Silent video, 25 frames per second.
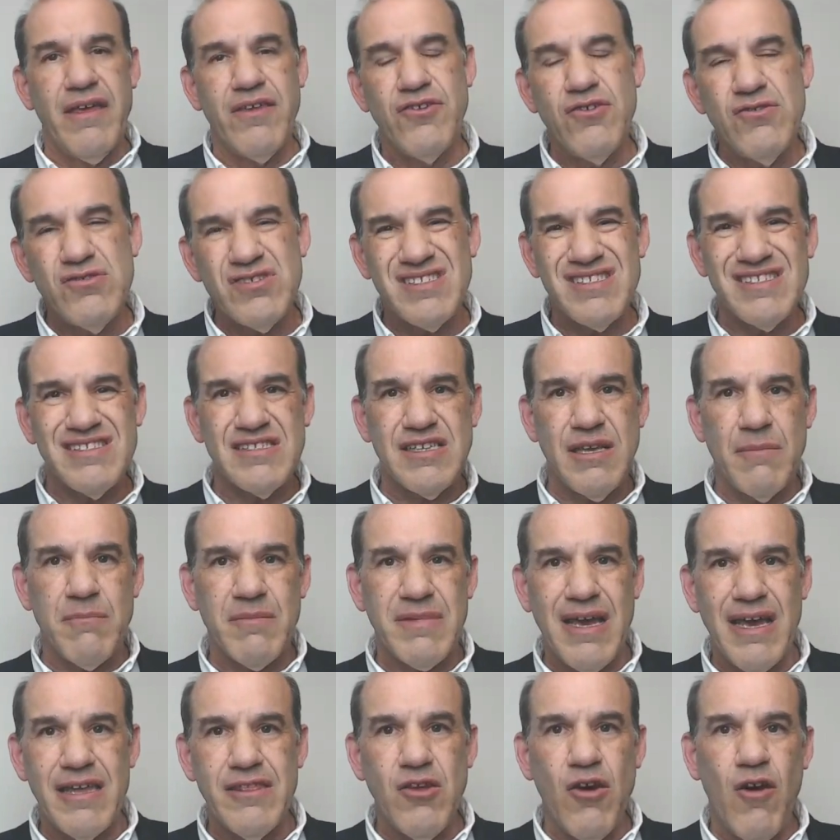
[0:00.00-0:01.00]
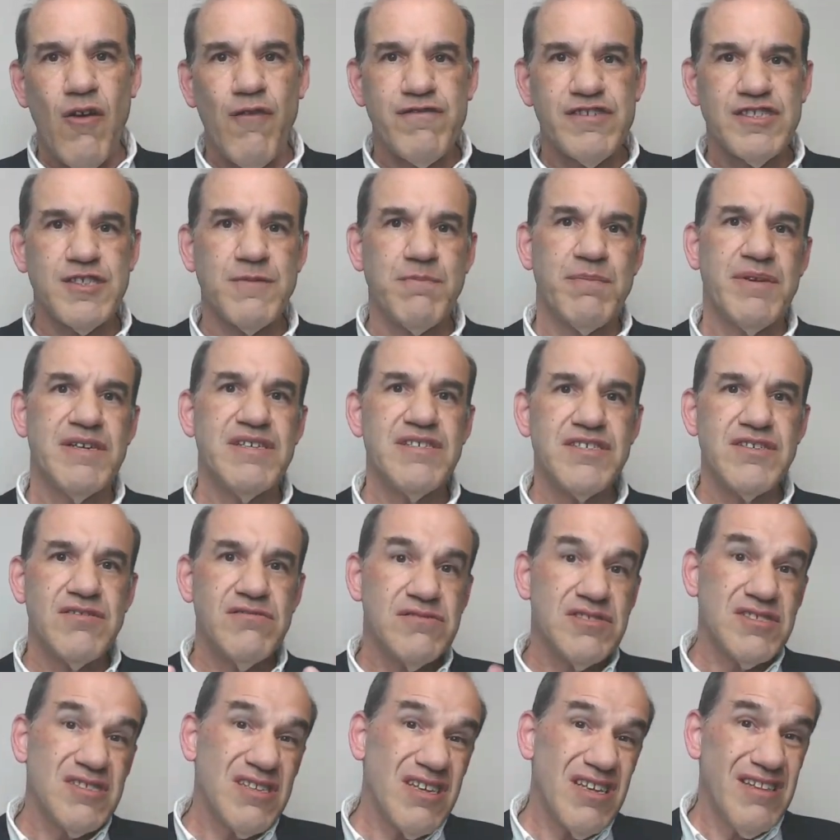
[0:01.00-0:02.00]
use some kind of
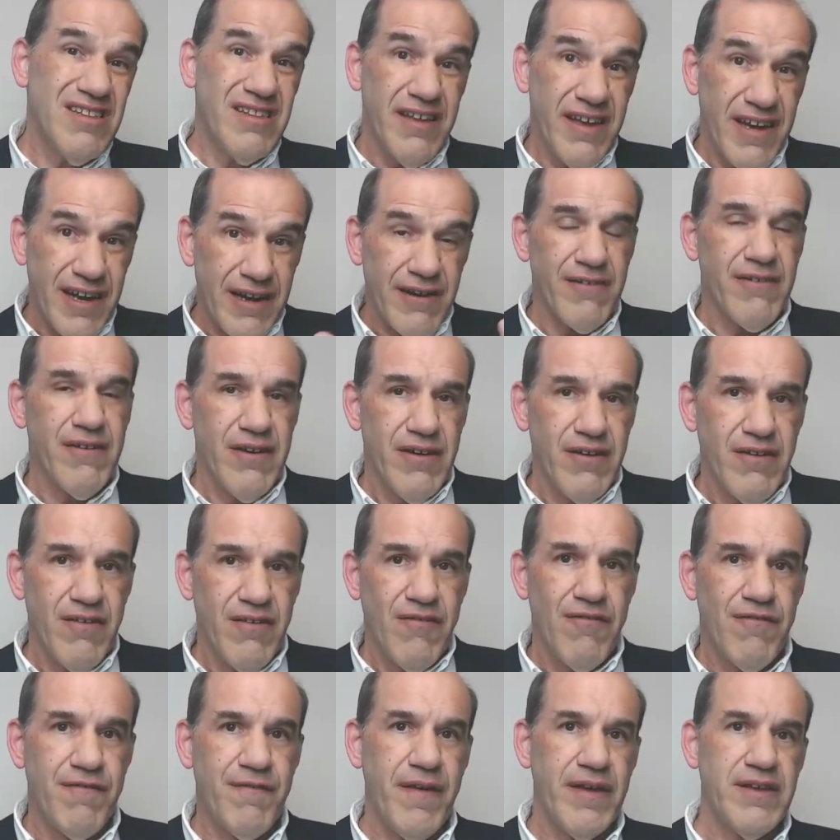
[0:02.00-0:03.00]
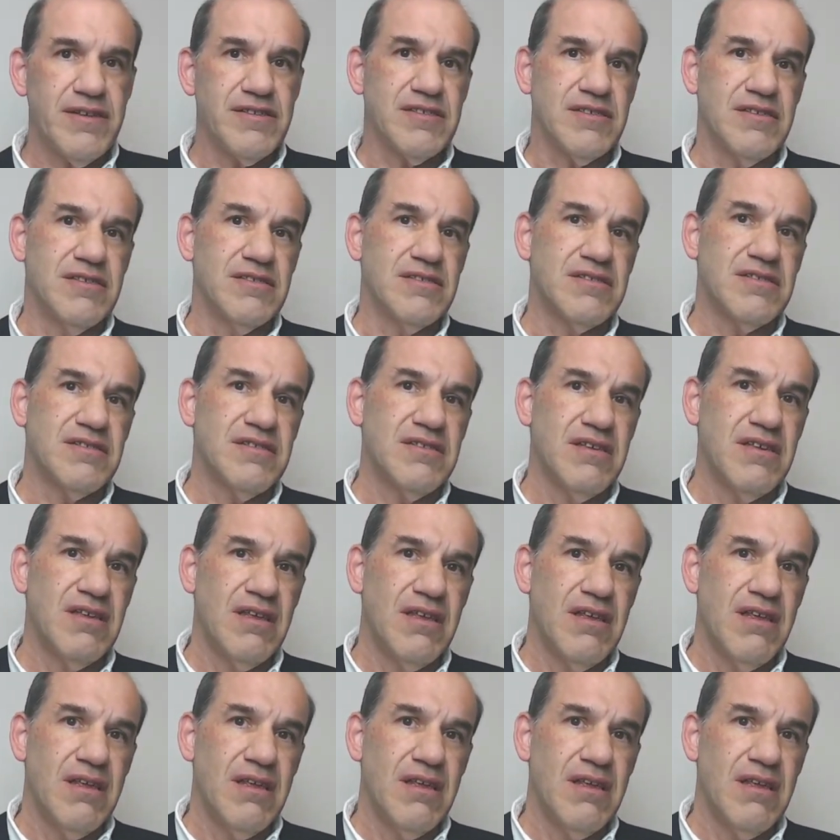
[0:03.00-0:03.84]
expressions in their faces.